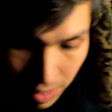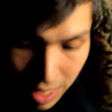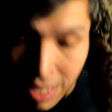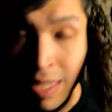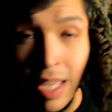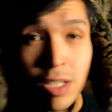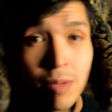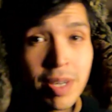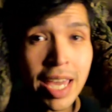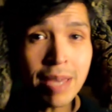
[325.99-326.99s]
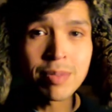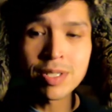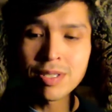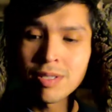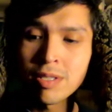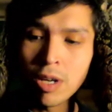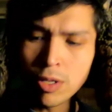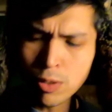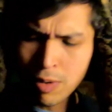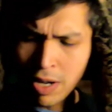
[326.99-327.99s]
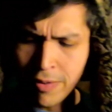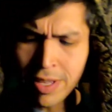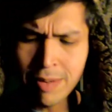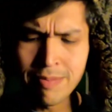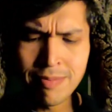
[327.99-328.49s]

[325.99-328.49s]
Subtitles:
And that's all my games. All 12 of them.